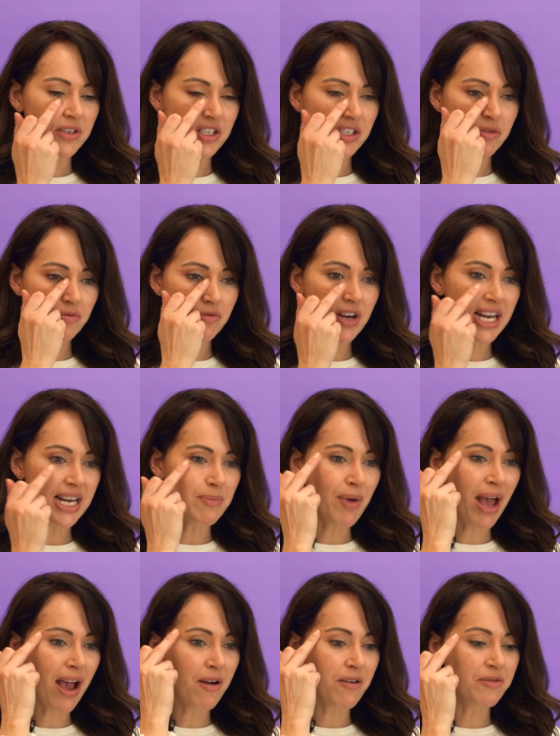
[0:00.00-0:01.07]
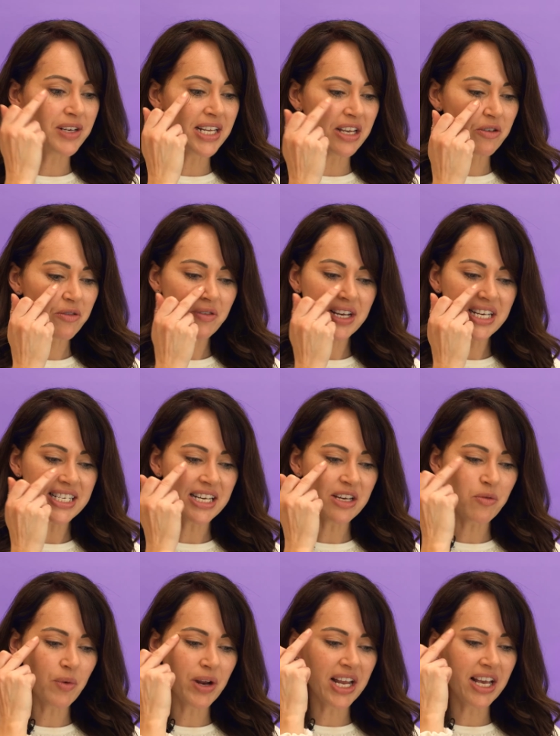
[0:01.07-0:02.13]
is a really powerful ingredient when it